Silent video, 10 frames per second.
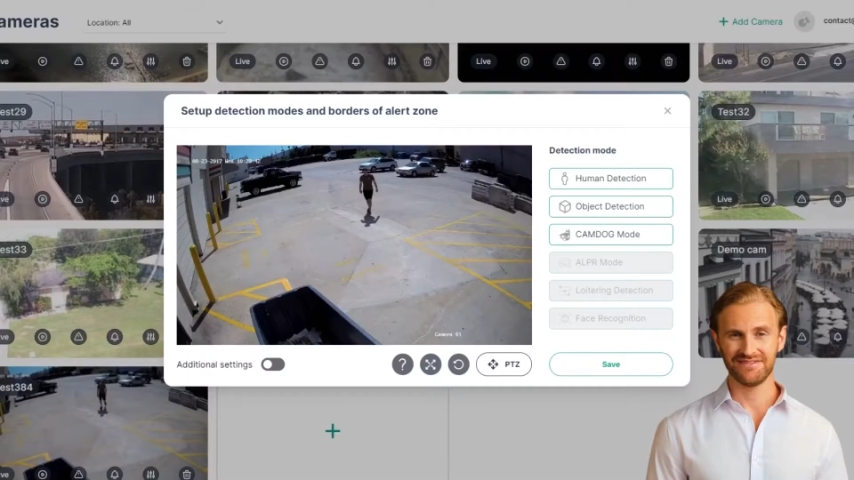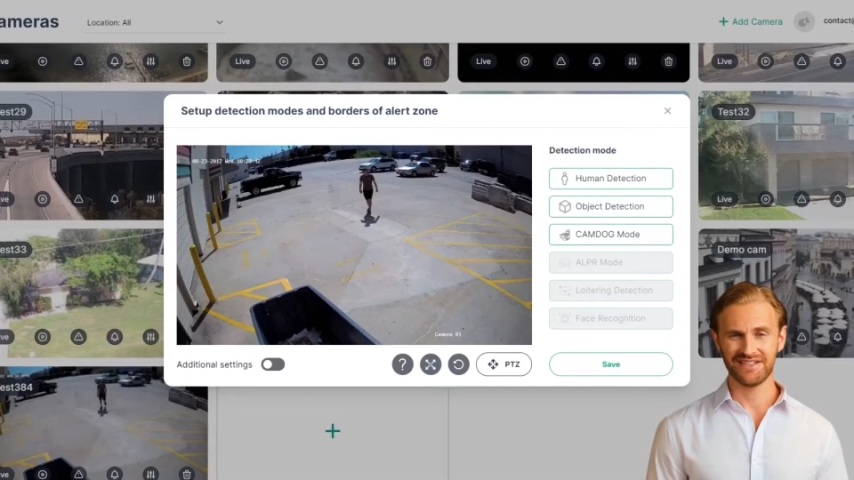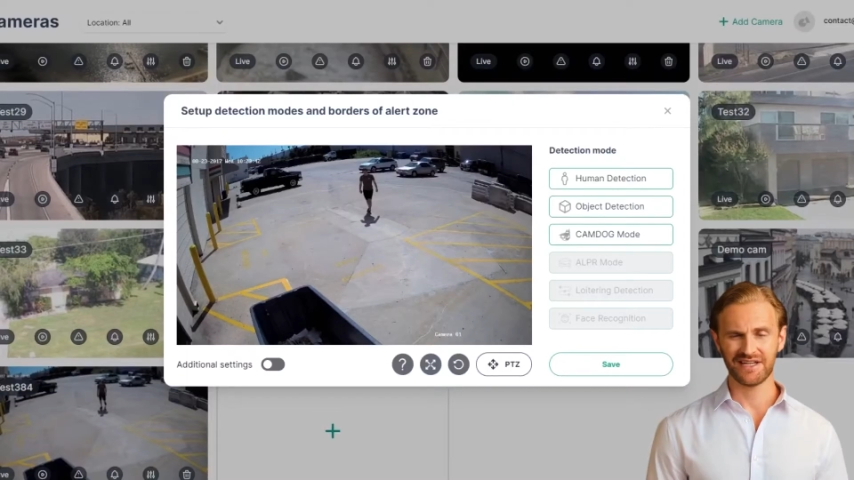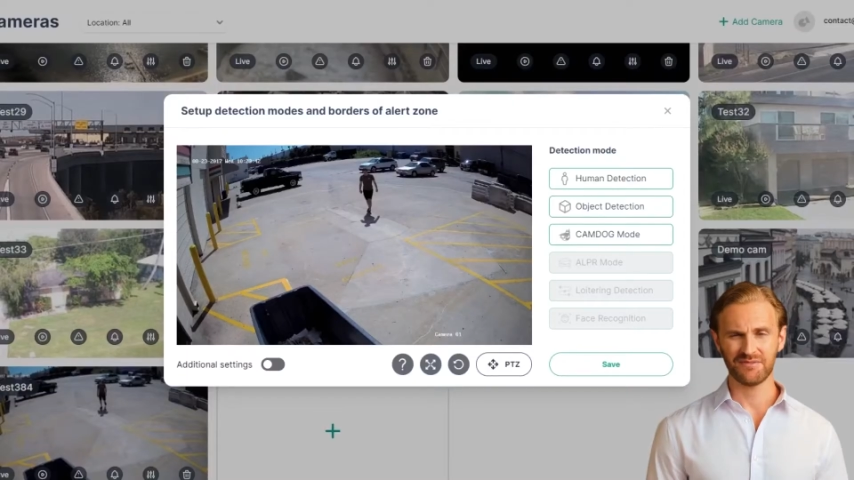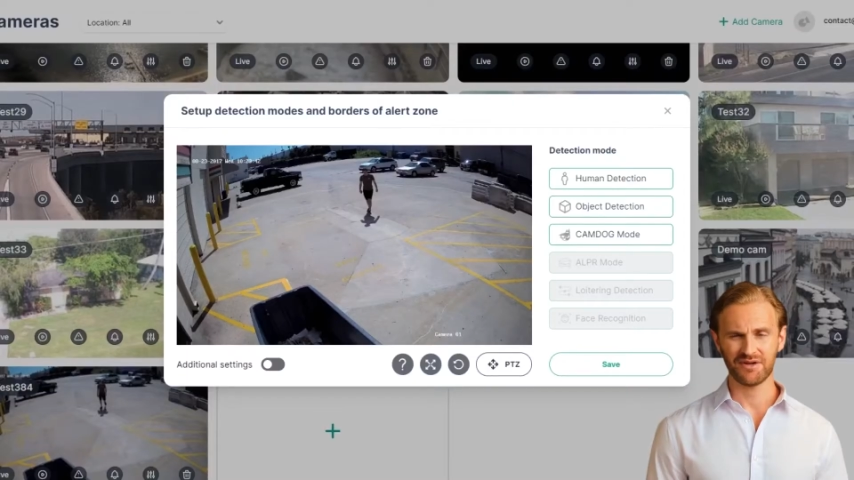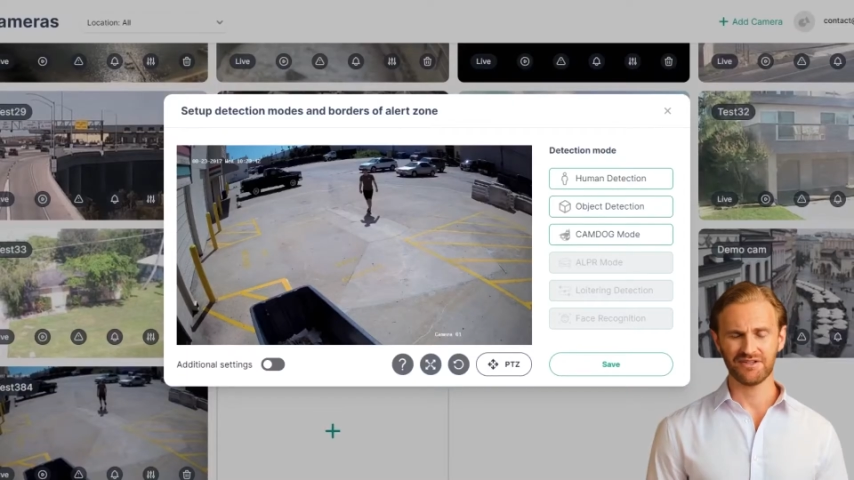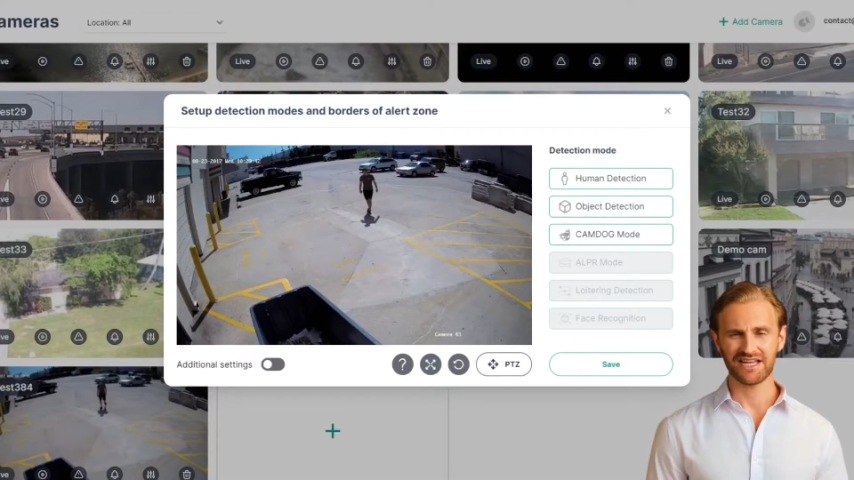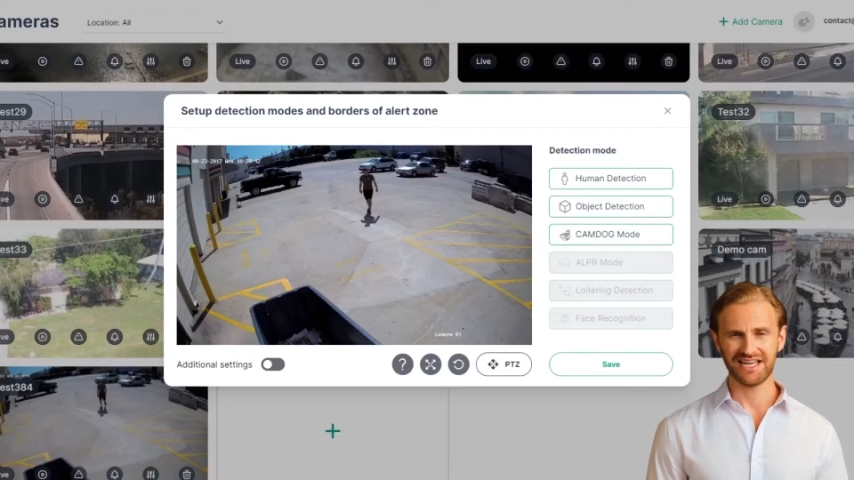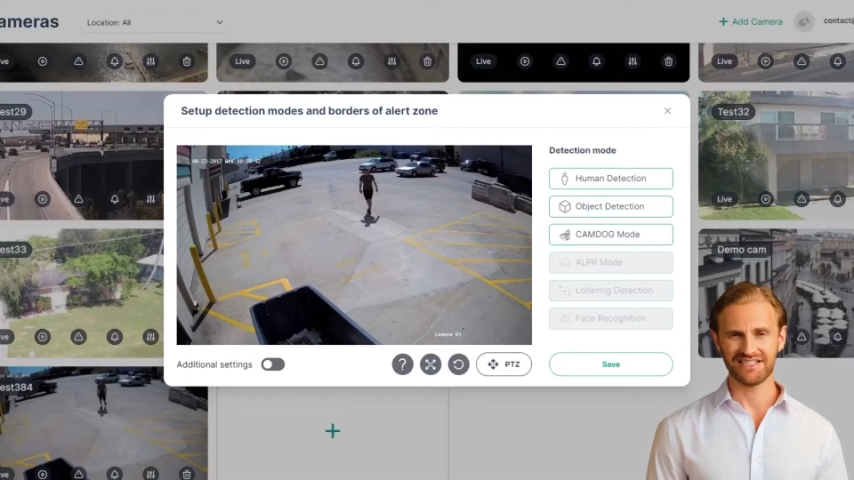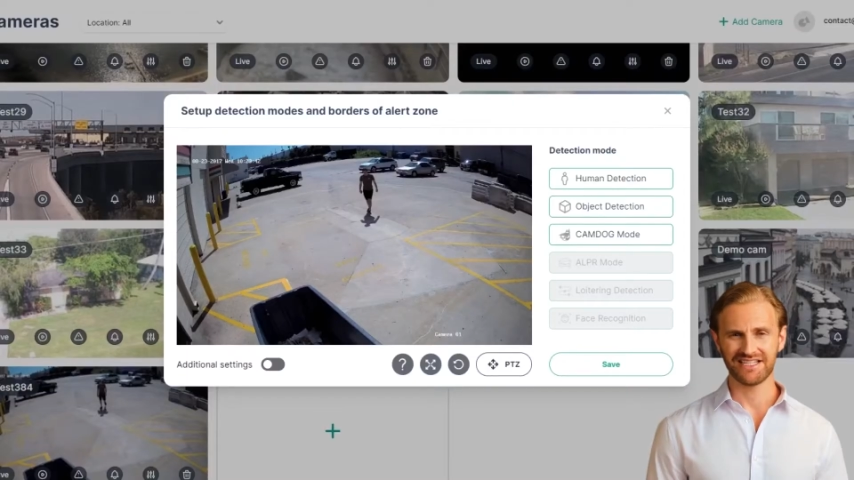In most
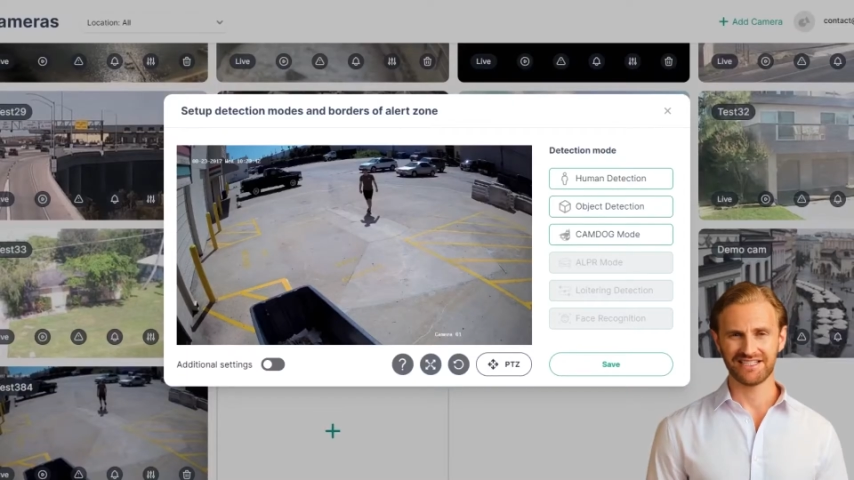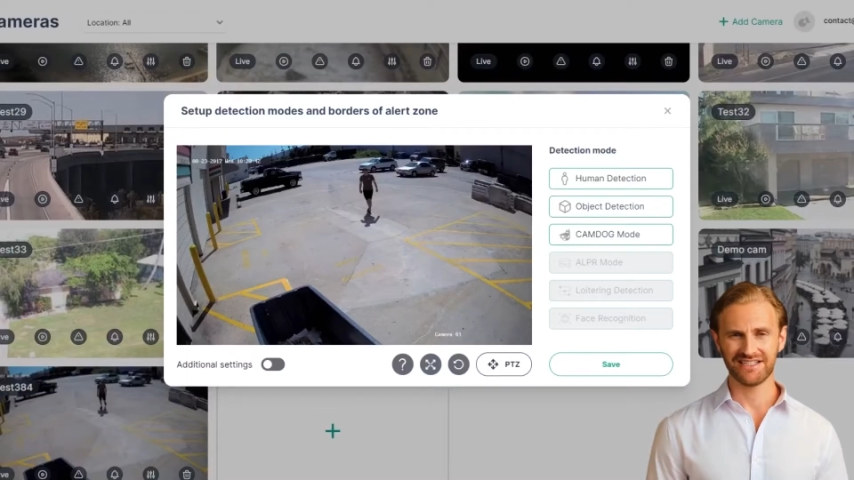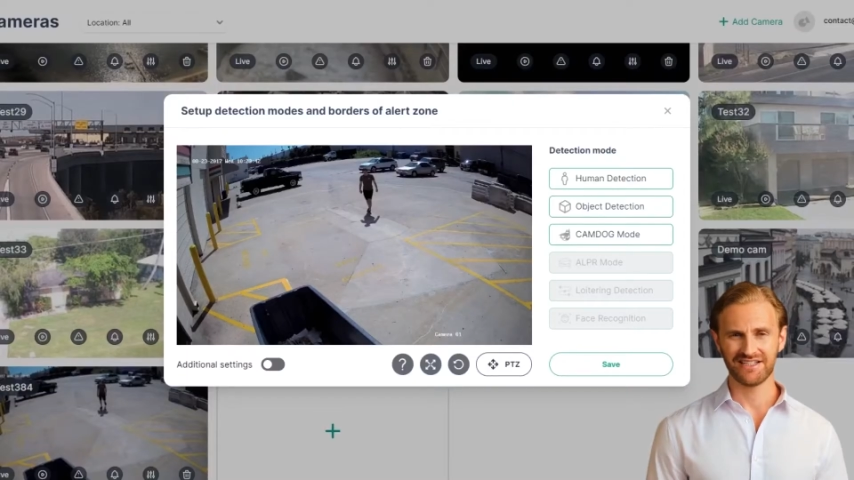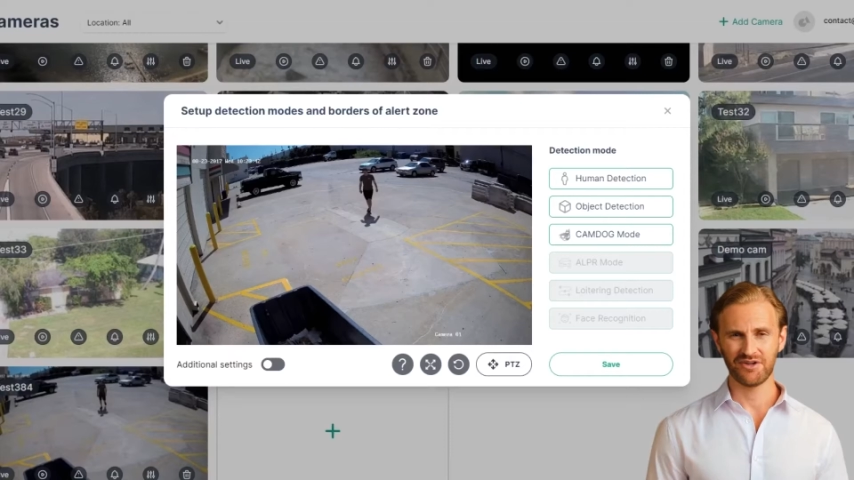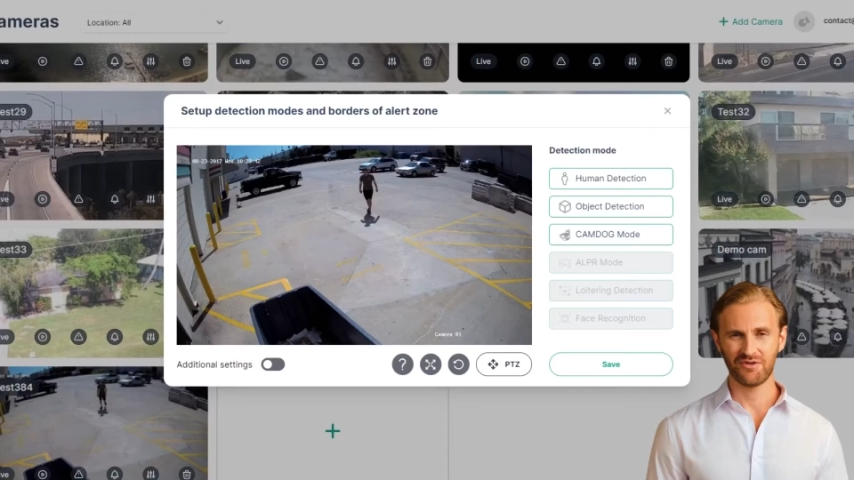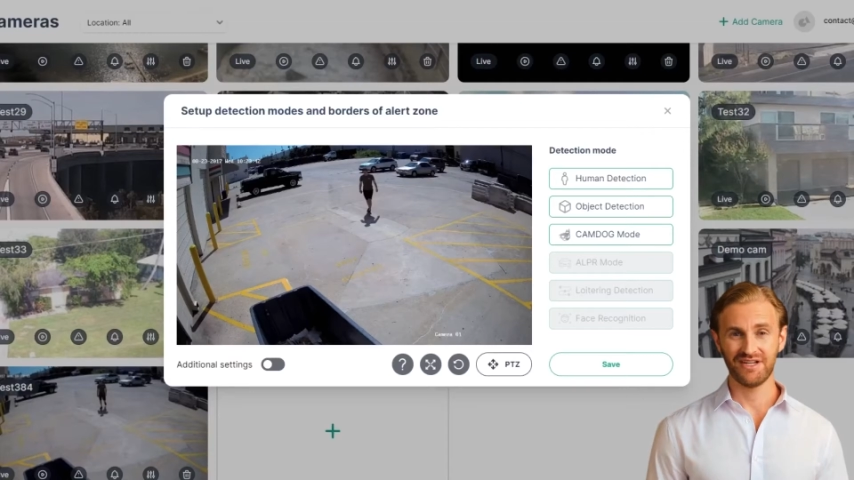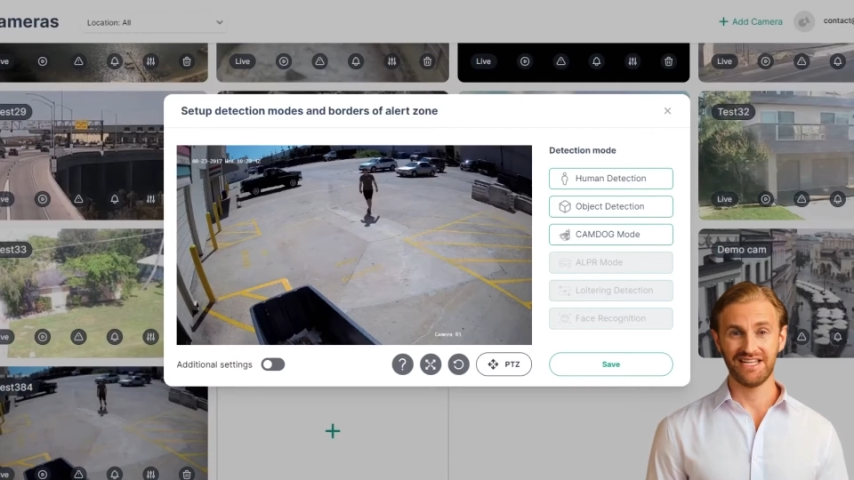cases, you are